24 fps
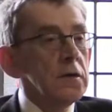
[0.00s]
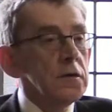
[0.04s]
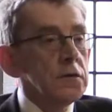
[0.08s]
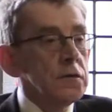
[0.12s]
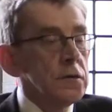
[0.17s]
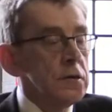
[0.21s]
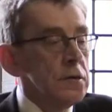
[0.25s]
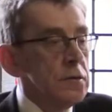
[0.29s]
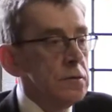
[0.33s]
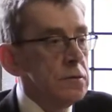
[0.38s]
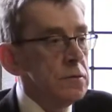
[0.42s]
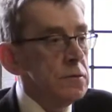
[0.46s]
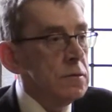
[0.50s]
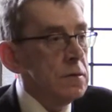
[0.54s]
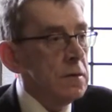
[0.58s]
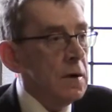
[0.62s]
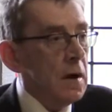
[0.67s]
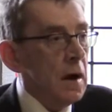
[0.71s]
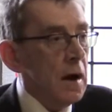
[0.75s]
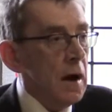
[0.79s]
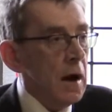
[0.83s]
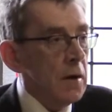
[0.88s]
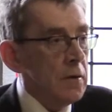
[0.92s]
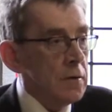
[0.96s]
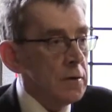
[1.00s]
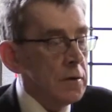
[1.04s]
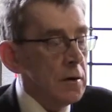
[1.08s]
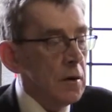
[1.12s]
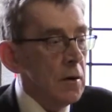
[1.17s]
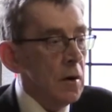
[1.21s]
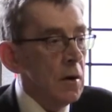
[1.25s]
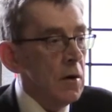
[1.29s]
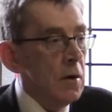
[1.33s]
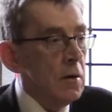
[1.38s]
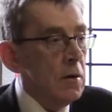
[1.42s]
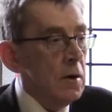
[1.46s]
to
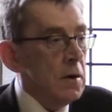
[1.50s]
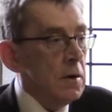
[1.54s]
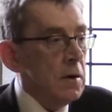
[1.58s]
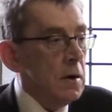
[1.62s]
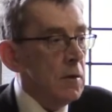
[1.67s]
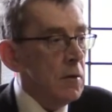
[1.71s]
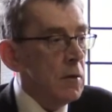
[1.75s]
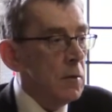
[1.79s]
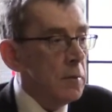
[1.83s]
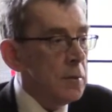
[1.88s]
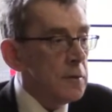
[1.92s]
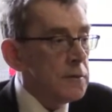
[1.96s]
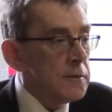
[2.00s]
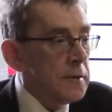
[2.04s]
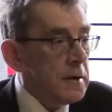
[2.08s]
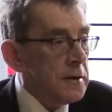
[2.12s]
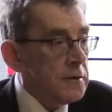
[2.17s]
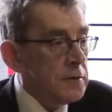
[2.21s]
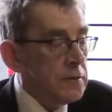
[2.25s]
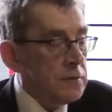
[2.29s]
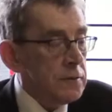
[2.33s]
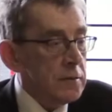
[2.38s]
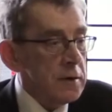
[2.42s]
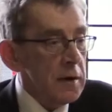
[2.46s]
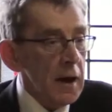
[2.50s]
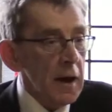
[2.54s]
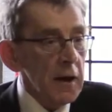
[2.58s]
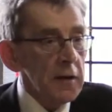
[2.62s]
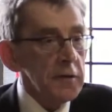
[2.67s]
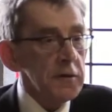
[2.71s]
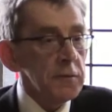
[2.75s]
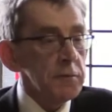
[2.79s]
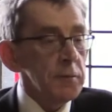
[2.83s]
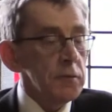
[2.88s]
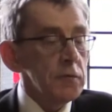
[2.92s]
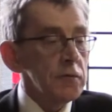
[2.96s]
outlaw homosexual
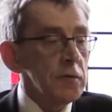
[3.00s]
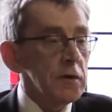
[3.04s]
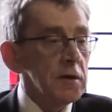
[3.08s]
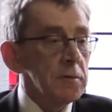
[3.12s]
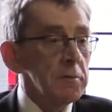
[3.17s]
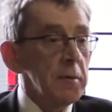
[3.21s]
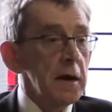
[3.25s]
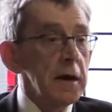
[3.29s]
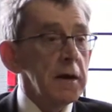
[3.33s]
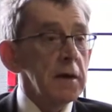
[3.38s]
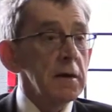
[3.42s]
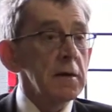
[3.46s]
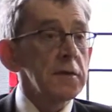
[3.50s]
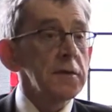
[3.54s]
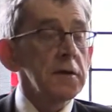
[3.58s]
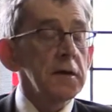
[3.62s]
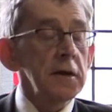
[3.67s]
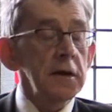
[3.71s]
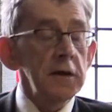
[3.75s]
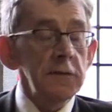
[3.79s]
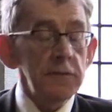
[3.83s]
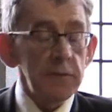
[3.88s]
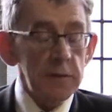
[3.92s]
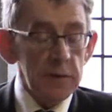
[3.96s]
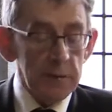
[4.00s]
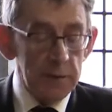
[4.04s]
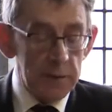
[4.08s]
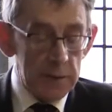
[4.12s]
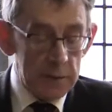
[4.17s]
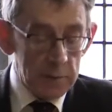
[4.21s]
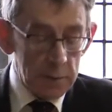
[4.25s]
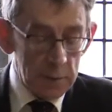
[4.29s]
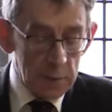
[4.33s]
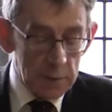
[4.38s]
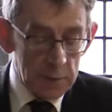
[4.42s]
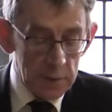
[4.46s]
acts between males, even if they
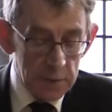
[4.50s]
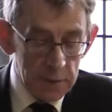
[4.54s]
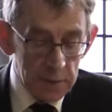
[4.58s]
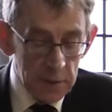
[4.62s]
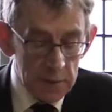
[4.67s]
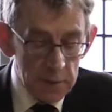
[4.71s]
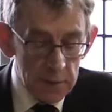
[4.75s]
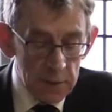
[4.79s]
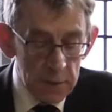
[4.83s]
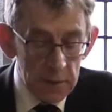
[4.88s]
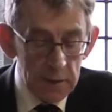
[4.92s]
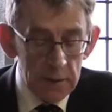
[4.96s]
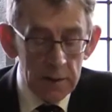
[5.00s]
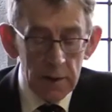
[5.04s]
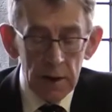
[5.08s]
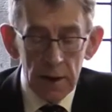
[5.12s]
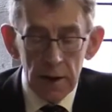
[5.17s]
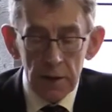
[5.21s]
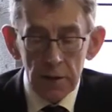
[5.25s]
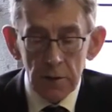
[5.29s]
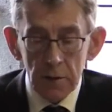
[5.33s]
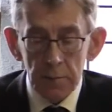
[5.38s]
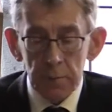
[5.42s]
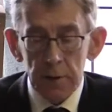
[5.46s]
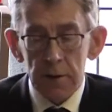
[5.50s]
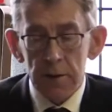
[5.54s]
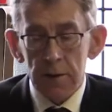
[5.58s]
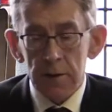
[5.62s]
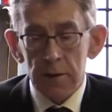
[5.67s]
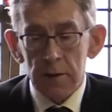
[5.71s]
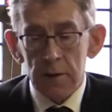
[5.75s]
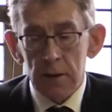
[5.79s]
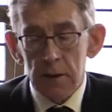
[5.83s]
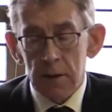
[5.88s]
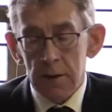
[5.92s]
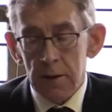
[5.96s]
were consenting and
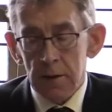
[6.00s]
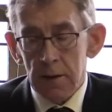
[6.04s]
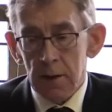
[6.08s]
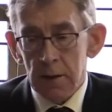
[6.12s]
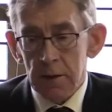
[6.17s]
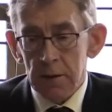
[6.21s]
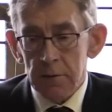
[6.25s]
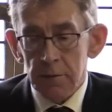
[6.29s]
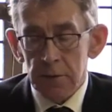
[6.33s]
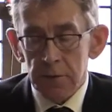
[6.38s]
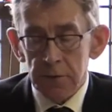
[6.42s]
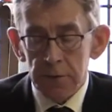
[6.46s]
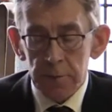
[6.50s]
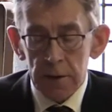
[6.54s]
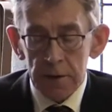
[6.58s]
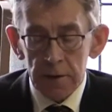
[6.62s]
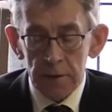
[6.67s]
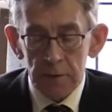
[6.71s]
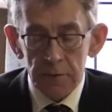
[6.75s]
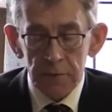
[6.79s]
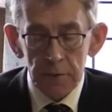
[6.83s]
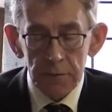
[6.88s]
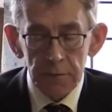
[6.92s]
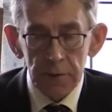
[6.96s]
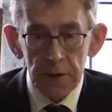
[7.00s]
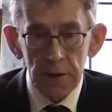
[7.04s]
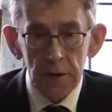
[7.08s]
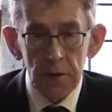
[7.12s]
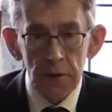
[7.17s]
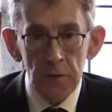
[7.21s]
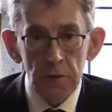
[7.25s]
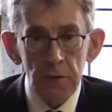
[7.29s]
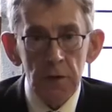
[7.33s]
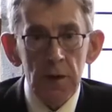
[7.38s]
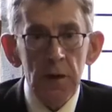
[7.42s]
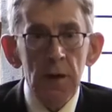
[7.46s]
depending and irrespective of
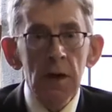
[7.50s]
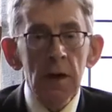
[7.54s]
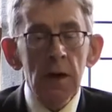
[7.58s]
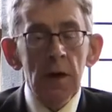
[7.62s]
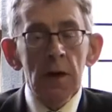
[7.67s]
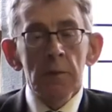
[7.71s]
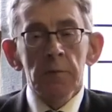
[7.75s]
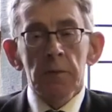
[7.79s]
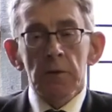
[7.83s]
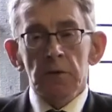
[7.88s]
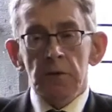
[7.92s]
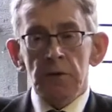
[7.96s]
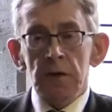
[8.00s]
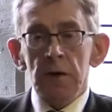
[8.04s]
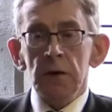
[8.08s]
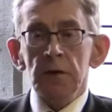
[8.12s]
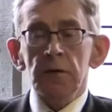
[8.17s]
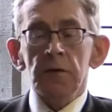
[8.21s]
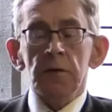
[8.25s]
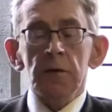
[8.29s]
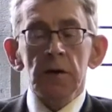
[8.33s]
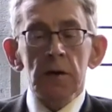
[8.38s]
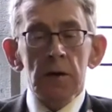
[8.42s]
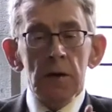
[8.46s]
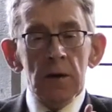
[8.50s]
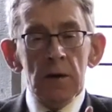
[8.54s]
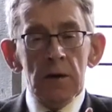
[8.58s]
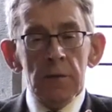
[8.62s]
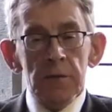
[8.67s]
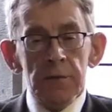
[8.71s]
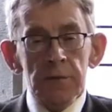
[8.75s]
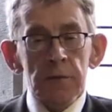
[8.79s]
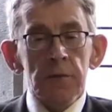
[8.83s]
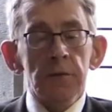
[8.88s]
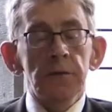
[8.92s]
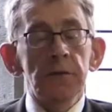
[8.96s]
age. But yet,
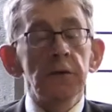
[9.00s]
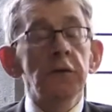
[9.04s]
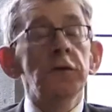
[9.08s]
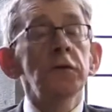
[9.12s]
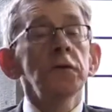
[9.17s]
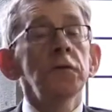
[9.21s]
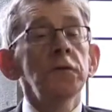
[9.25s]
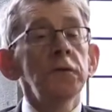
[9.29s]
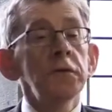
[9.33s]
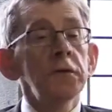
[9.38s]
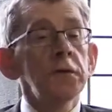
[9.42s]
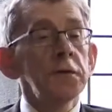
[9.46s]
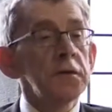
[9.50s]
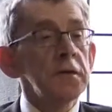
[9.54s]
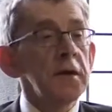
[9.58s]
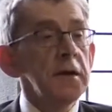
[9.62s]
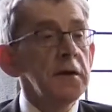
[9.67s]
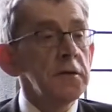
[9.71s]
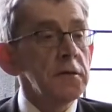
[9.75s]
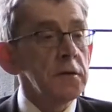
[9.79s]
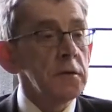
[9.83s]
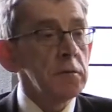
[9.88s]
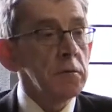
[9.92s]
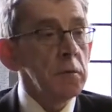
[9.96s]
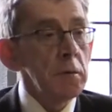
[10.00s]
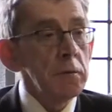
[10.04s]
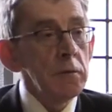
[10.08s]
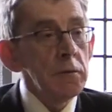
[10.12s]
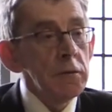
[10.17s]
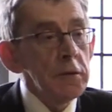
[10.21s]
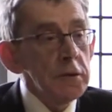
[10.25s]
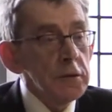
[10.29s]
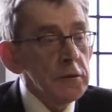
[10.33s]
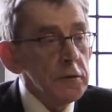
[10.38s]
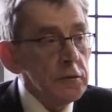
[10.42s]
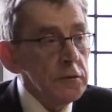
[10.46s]
32 years later, we
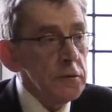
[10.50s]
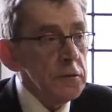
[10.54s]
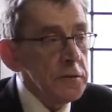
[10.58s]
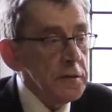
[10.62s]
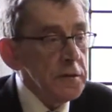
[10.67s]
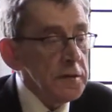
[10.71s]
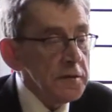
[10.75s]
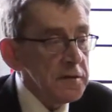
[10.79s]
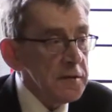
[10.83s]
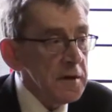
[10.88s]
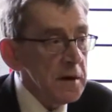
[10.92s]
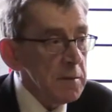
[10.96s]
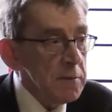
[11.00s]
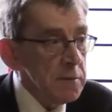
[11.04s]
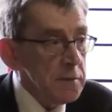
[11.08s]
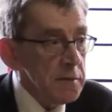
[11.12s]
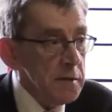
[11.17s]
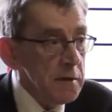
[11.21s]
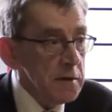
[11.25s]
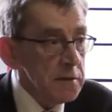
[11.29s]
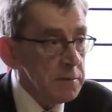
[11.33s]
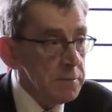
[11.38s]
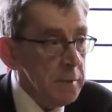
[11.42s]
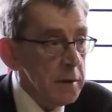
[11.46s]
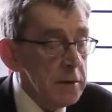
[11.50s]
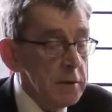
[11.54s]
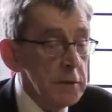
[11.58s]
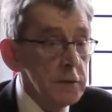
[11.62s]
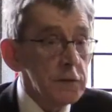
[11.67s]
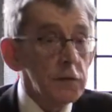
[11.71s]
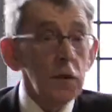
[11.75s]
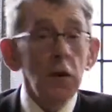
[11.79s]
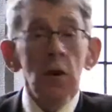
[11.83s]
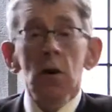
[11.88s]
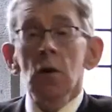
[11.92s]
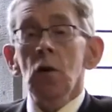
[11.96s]
were introducing same-sex
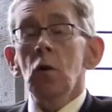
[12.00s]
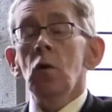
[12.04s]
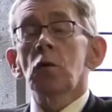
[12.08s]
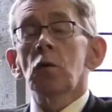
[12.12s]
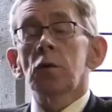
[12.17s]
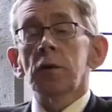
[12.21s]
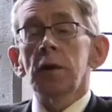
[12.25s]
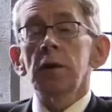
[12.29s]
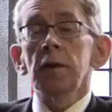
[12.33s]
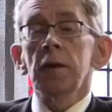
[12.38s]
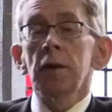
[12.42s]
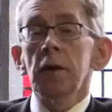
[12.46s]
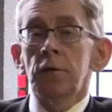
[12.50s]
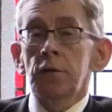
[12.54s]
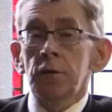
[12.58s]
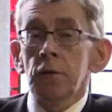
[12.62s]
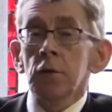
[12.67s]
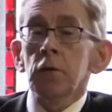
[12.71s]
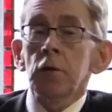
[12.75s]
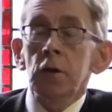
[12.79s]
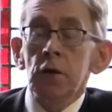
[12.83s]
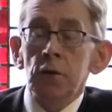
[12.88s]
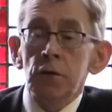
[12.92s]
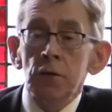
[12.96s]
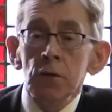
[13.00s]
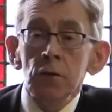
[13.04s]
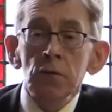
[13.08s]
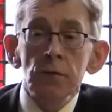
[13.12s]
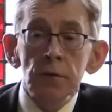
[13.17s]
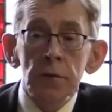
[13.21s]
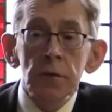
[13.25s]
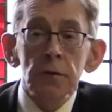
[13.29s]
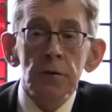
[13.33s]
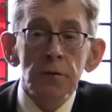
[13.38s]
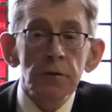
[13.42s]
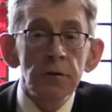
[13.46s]
marriage. Okay, it
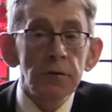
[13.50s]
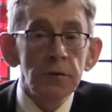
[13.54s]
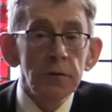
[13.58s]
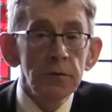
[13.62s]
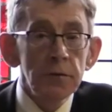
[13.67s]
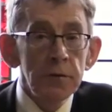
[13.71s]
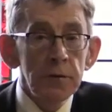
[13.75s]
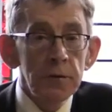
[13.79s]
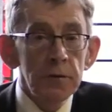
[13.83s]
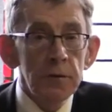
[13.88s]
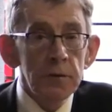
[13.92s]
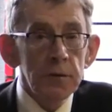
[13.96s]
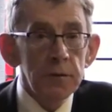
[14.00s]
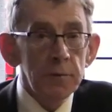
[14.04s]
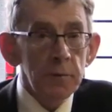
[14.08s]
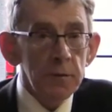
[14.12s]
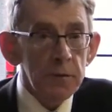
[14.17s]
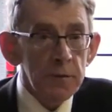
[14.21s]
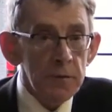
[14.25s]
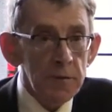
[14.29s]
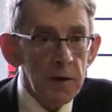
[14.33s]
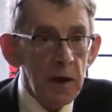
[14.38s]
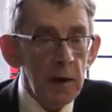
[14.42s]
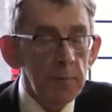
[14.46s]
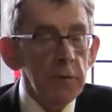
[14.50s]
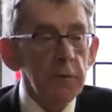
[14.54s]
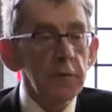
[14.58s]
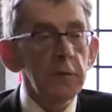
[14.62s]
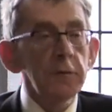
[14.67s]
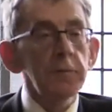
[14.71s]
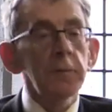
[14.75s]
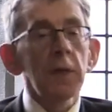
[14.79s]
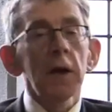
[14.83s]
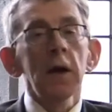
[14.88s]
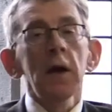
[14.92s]
took 32 years, but it happened.